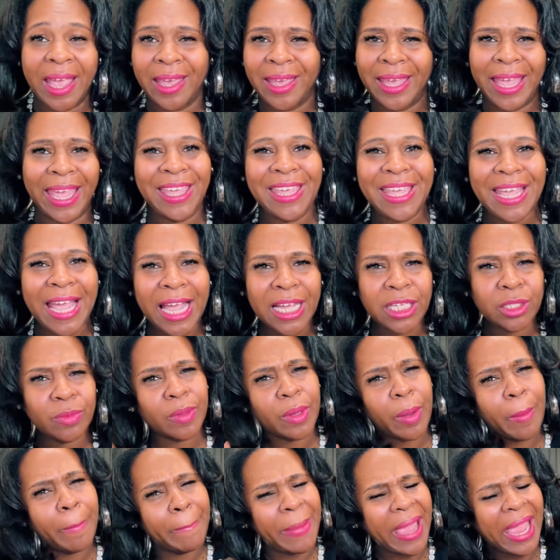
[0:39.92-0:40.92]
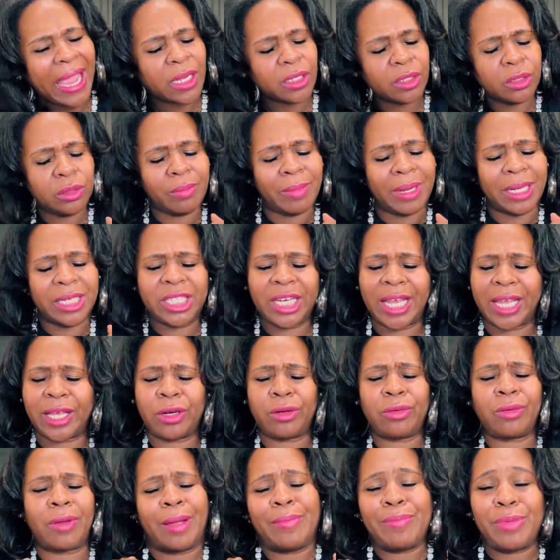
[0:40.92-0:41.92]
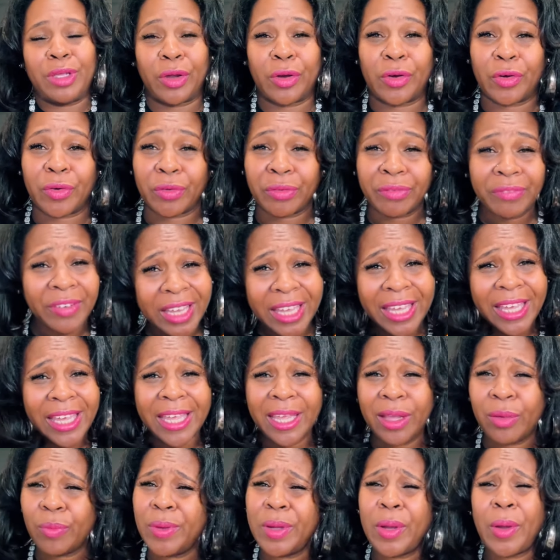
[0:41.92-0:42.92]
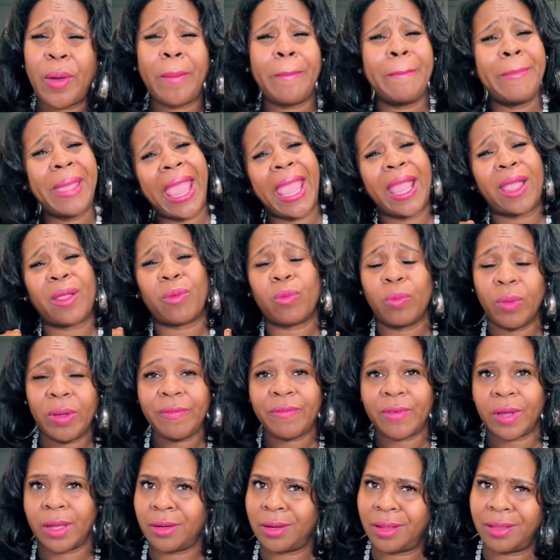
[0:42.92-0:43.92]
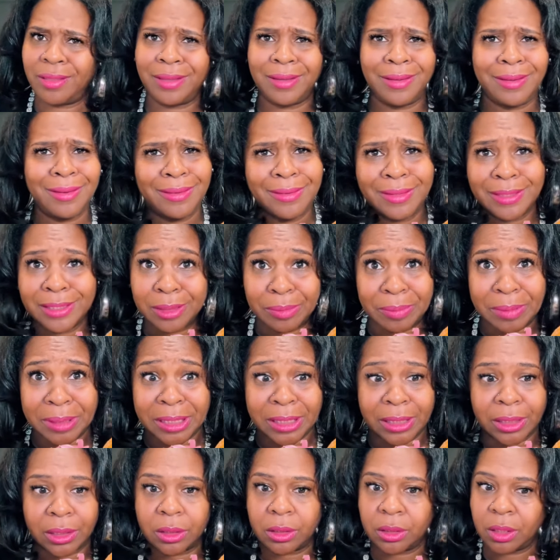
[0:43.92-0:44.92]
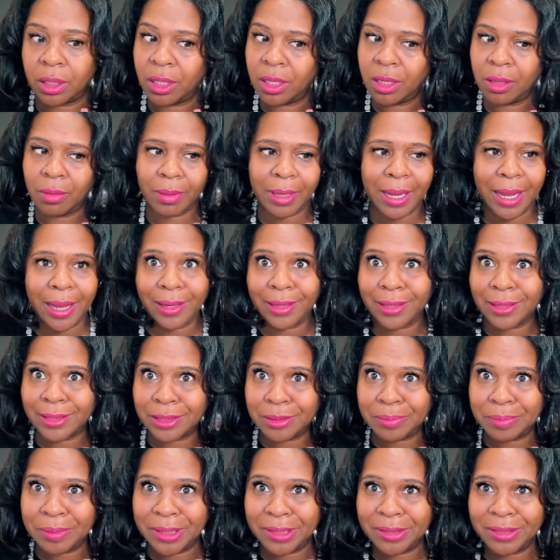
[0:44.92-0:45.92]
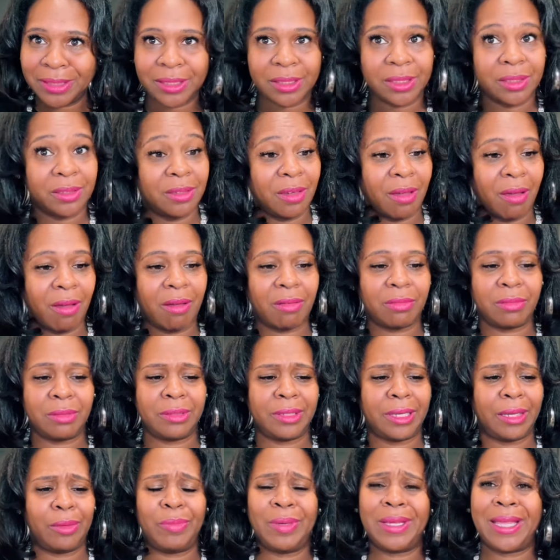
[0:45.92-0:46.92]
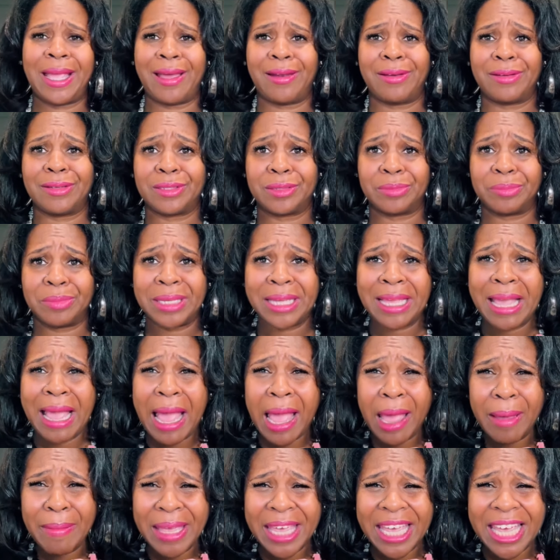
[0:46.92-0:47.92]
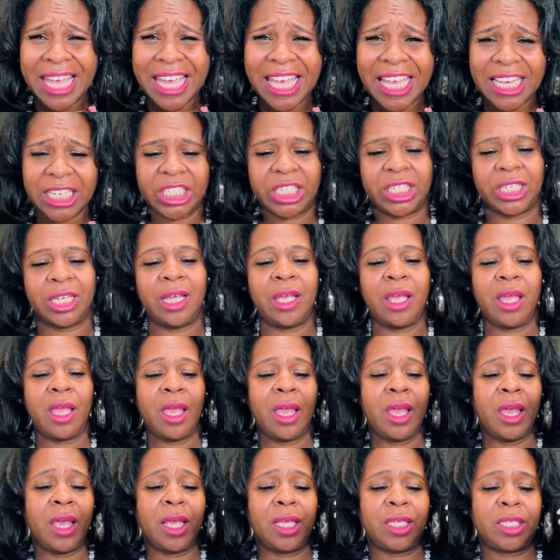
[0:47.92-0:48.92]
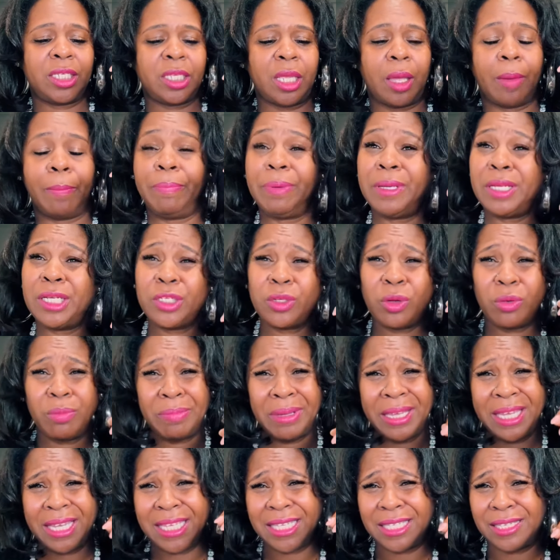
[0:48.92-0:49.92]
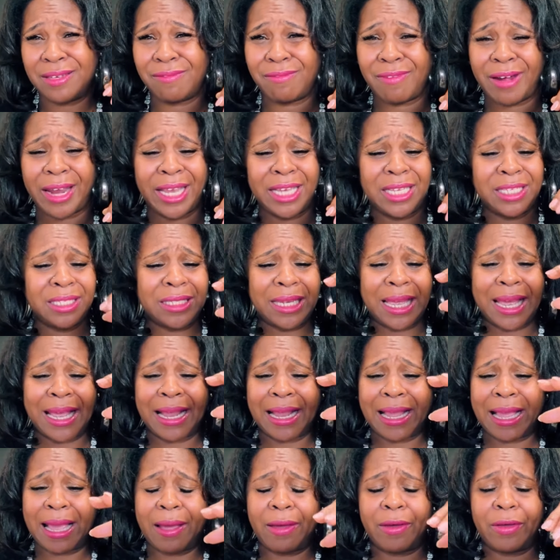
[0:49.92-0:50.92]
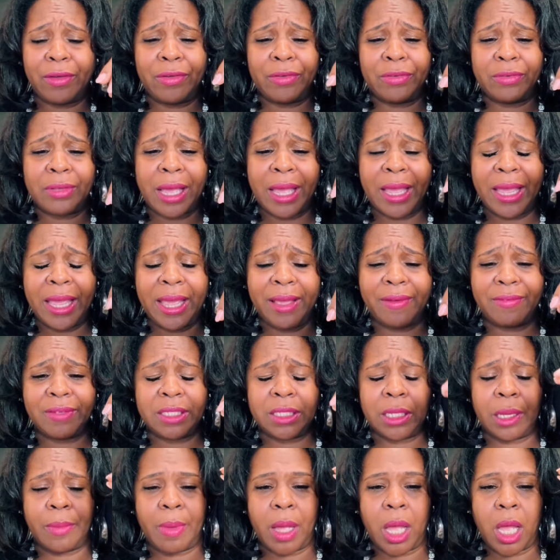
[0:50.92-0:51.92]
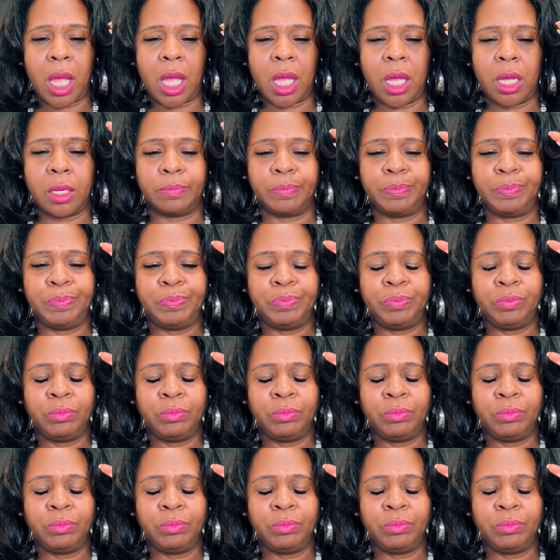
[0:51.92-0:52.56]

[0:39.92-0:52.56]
Hey guys, welcome back to my channel. I'm your girl Vicky, and we are back with another eating experience. What kind of experience, y'all? Today we got us some cabbage, some pinto beans and rice. I have some